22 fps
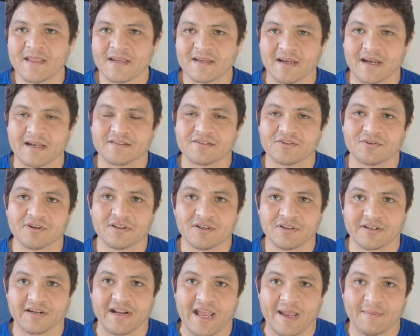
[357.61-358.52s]
guys who are
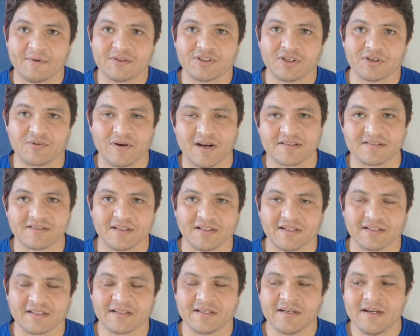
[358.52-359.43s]
good at amateur
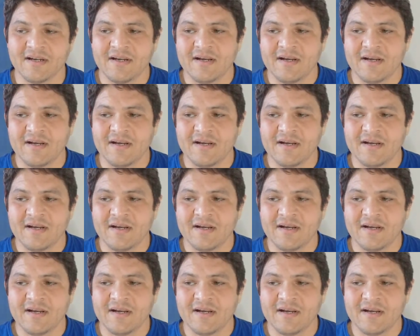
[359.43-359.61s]
wrestling,